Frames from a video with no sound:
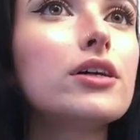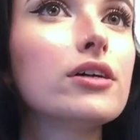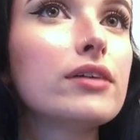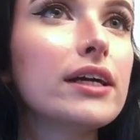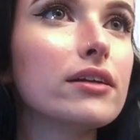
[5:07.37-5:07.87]
All
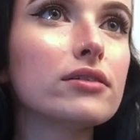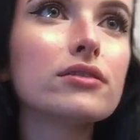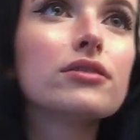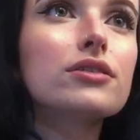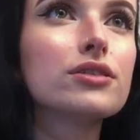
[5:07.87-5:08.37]
right,
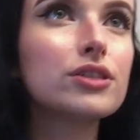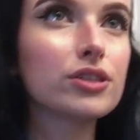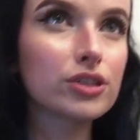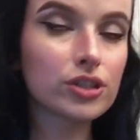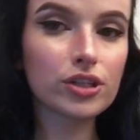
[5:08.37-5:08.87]

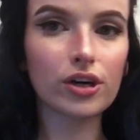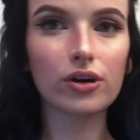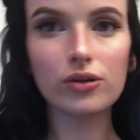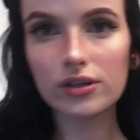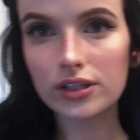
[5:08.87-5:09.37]

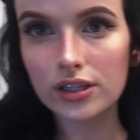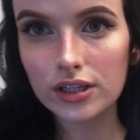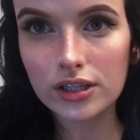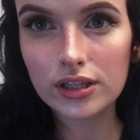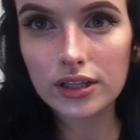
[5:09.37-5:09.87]
so
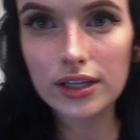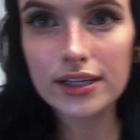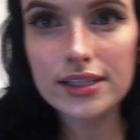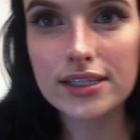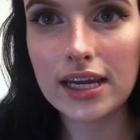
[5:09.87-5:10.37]

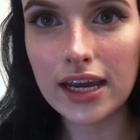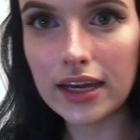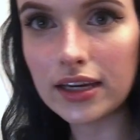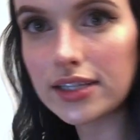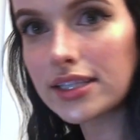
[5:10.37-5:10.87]
let's
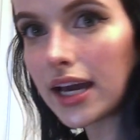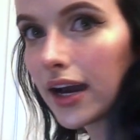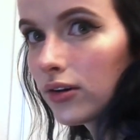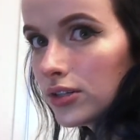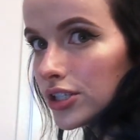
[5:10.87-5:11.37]
take us out